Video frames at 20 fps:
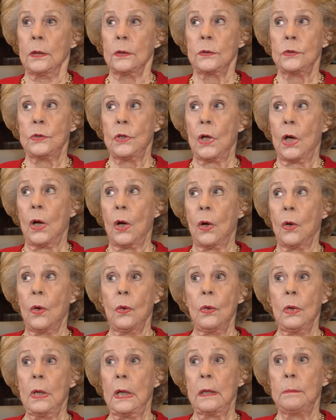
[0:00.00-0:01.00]

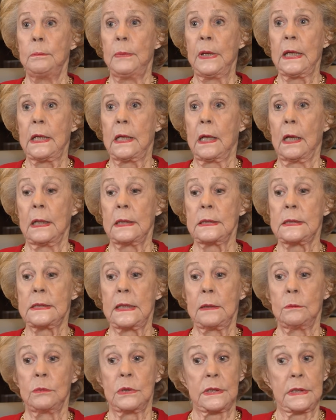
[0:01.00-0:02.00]
No, because
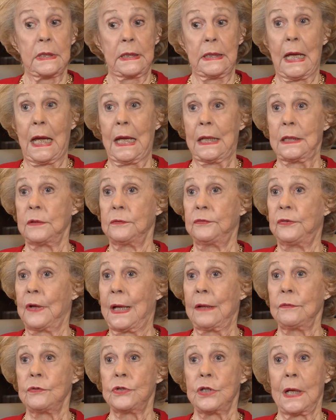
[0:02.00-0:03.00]
it was a
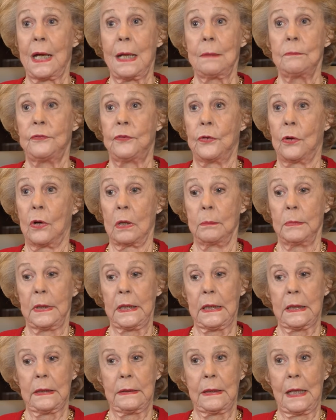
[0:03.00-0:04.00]
9-to-5 job for
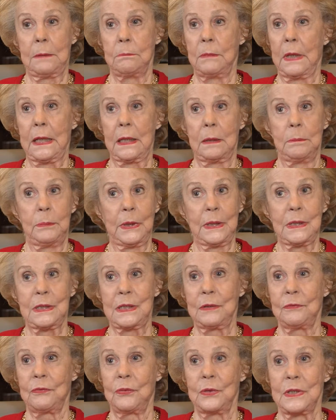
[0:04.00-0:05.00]
me, and that made a big
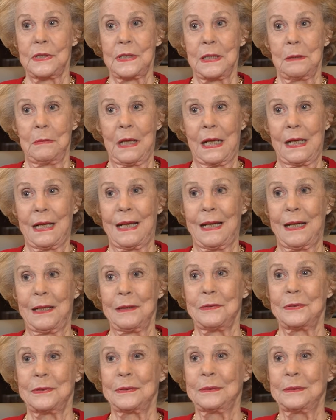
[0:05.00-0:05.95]
difference in my life.